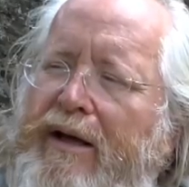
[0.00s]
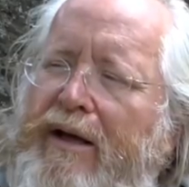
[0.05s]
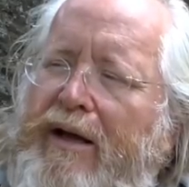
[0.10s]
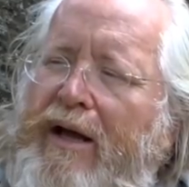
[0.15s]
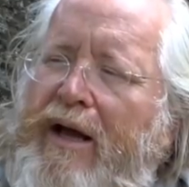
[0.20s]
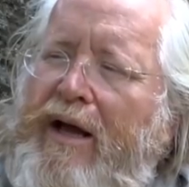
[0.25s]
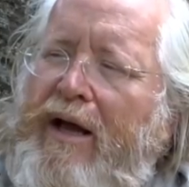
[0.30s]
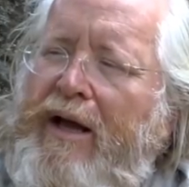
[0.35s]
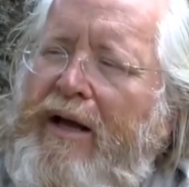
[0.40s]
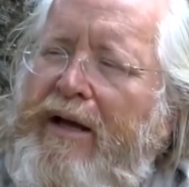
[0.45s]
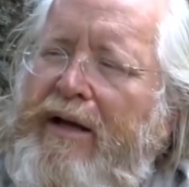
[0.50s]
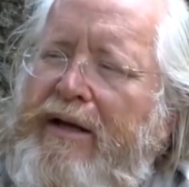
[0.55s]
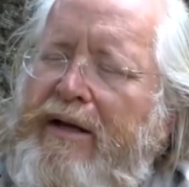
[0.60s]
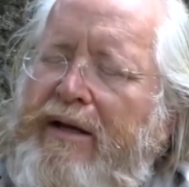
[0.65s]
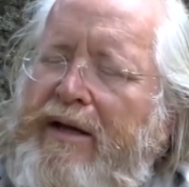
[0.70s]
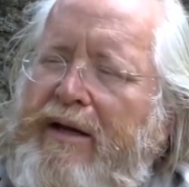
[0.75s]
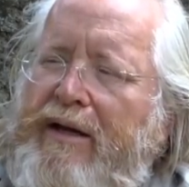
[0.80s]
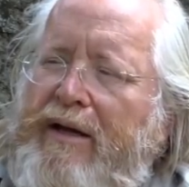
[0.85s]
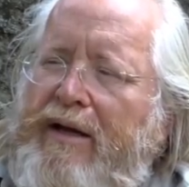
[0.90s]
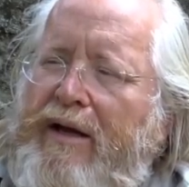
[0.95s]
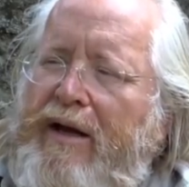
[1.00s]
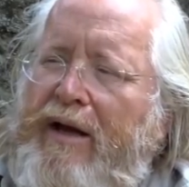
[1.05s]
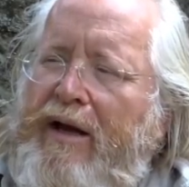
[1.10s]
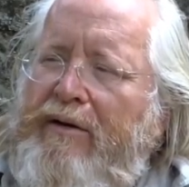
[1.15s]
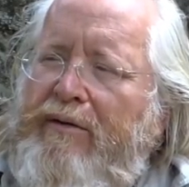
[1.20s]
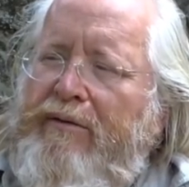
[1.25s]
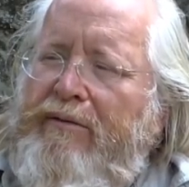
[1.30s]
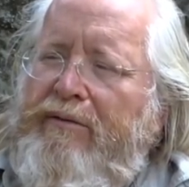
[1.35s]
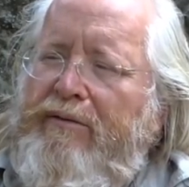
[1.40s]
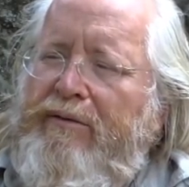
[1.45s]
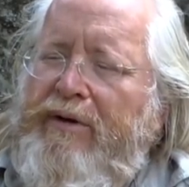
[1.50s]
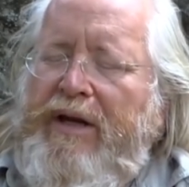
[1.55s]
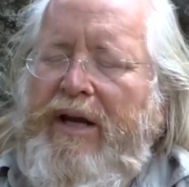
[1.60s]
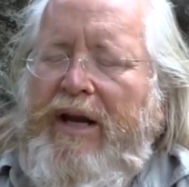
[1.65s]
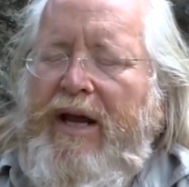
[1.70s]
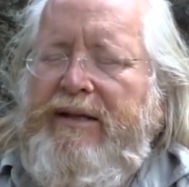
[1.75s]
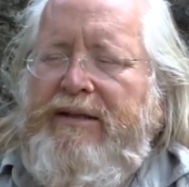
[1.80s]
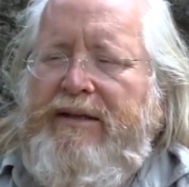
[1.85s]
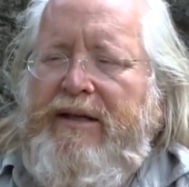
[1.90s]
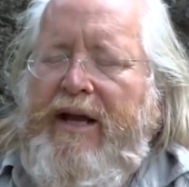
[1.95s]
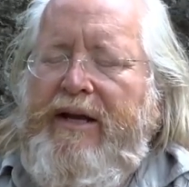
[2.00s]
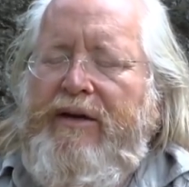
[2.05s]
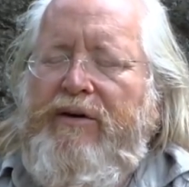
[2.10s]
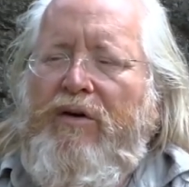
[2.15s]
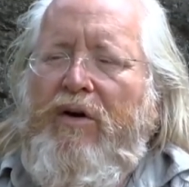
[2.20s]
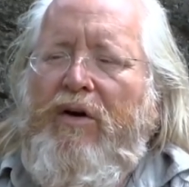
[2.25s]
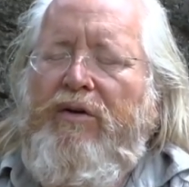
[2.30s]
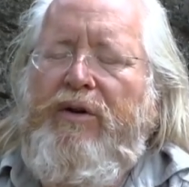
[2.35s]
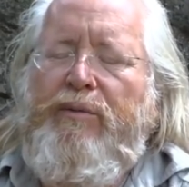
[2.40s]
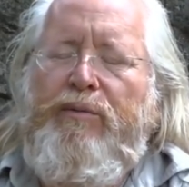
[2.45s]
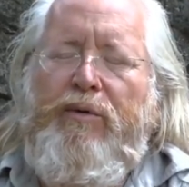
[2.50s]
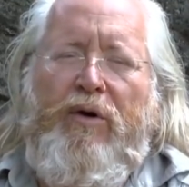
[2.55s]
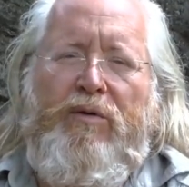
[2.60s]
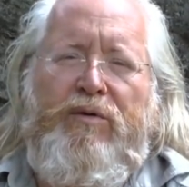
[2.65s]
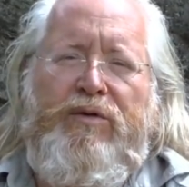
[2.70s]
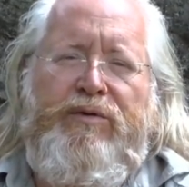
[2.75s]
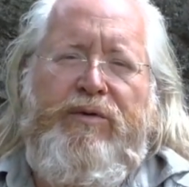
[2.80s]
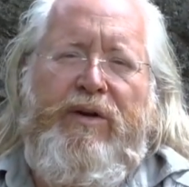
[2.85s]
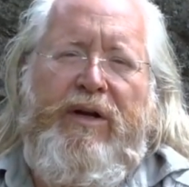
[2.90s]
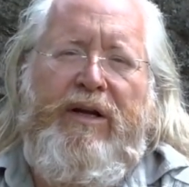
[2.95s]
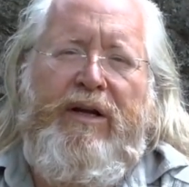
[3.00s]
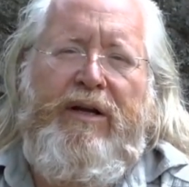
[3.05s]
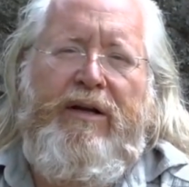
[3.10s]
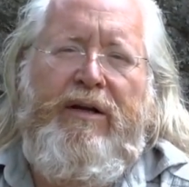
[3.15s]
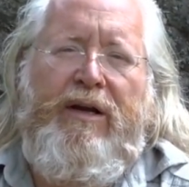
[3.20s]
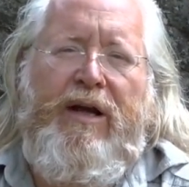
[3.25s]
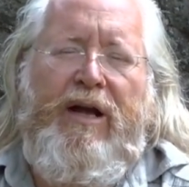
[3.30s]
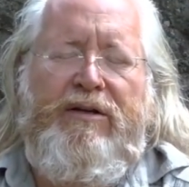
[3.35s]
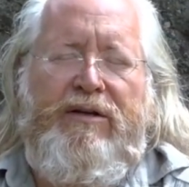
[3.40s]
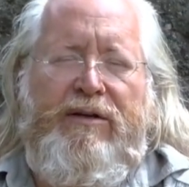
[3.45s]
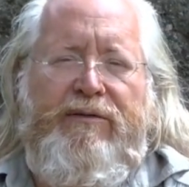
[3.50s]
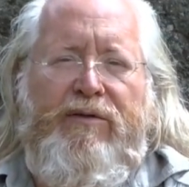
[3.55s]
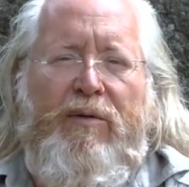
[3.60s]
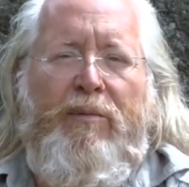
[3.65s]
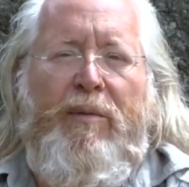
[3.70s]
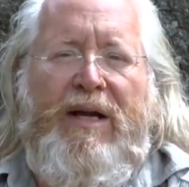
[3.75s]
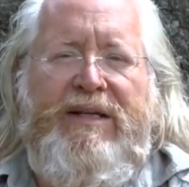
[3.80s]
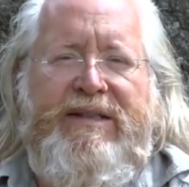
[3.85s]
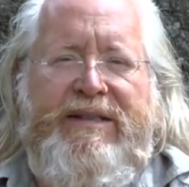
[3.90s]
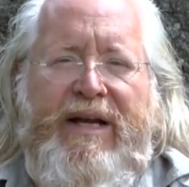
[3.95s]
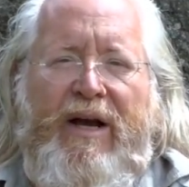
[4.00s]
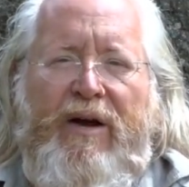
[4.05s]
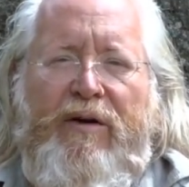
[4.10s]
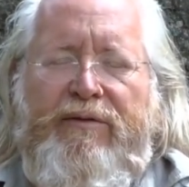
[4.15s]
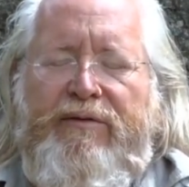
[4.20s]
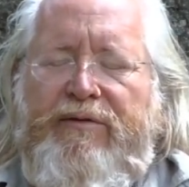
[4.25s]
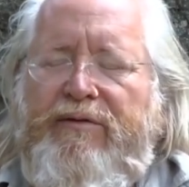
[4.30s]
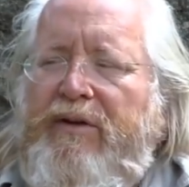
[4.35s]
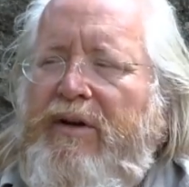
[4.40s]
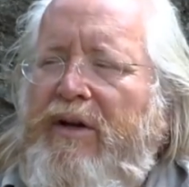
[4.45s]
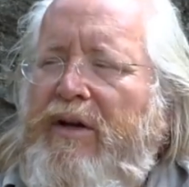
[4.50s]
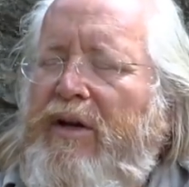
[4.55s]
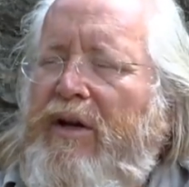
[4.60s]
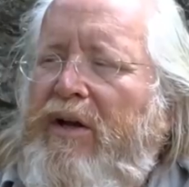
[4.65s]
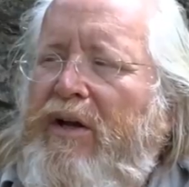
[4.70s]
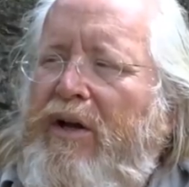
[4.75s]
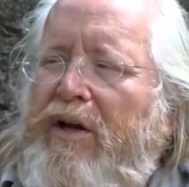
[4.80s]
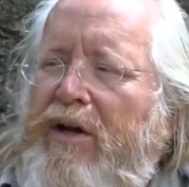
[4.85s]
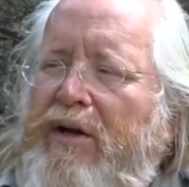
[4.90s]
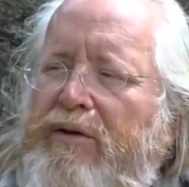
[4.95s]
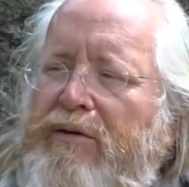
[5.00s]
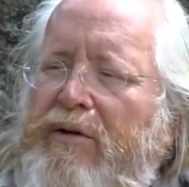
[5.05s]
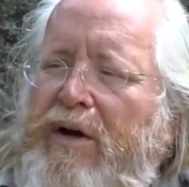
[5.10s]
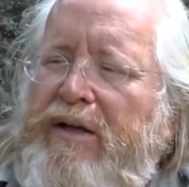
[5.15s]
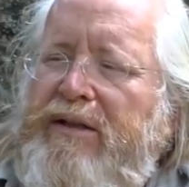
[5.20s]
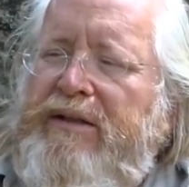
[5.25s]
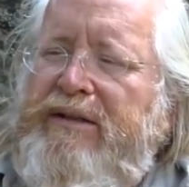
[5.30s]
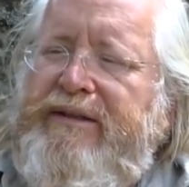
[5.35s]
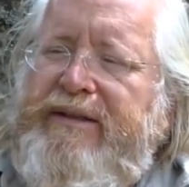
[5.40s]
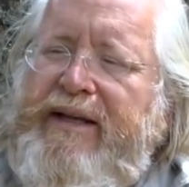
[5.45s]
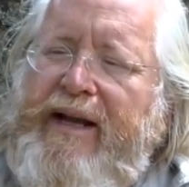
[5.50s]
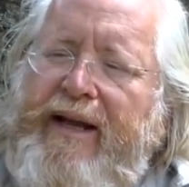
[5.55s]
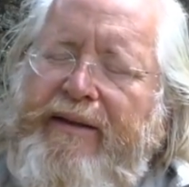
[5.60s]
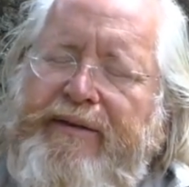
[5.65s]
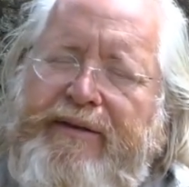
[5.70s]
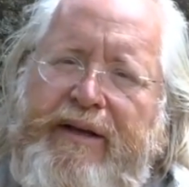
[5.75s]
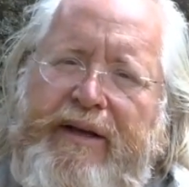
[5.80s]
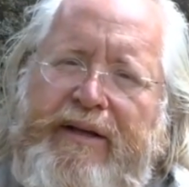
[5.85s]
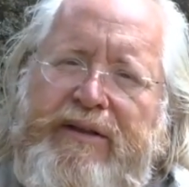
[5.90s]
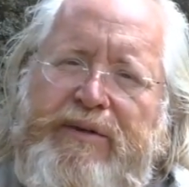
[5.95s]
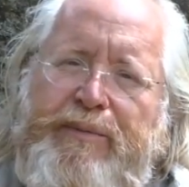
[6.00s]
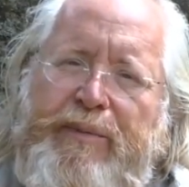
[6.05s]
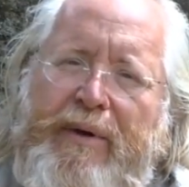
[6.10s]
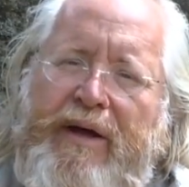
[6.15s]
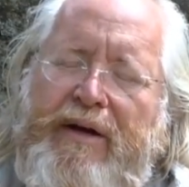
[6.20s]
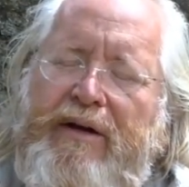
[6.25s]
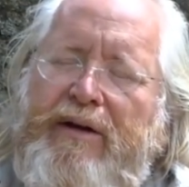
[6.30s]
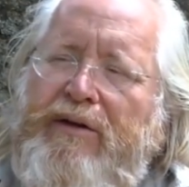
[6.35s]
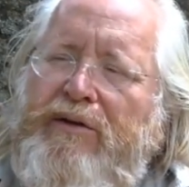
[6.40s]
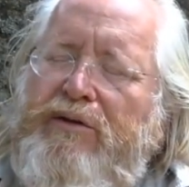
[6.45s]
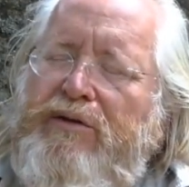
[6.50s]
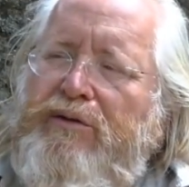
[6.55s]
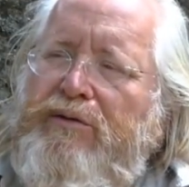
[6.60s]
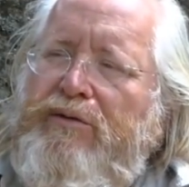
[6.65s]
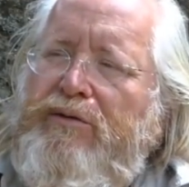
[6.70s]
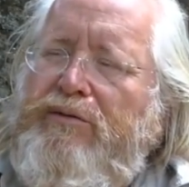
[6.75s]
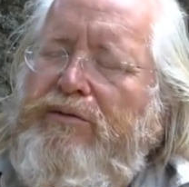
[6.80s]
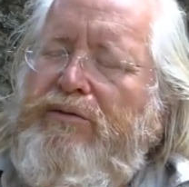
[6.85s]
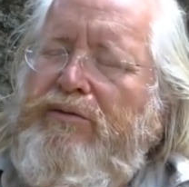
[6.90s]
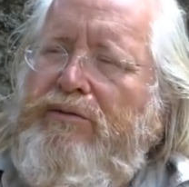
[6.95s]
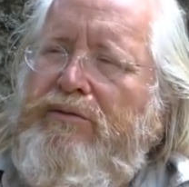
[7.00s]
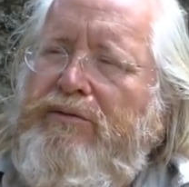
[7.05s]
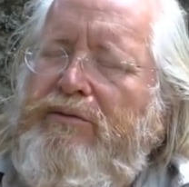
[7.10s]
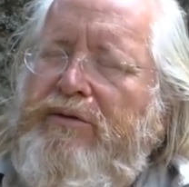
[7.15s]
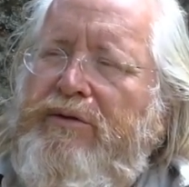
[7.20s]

I realized later on the book was really largely for myself, to understand things better, to